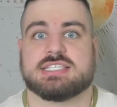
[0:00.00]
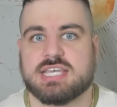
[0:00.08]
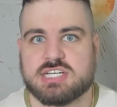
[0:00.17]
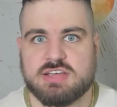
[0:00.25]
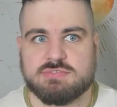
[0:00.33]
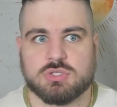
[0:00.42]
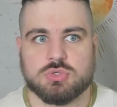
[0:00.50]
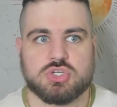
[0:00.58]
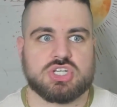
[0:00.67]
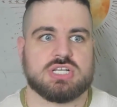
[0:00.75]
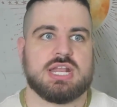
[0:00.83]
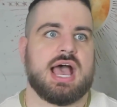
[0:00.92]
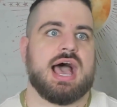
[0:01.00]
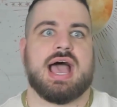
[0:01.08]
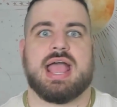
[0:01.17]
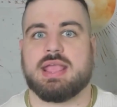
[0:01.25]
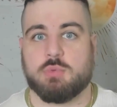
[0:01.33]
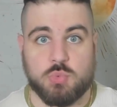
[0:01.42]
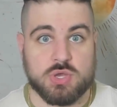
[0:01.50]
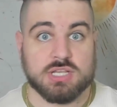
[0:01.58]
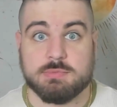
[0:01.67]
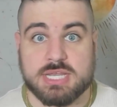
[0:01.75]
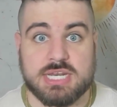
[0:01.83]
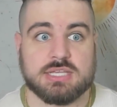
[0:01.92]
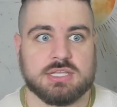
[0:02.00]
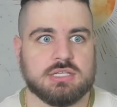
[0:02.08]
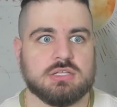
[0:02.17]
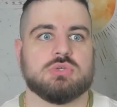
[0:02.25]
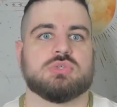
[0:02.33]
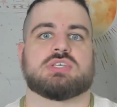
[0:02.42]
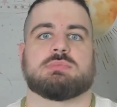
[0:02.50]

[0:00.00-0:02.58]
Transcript: stage evolution, I will immediately lose.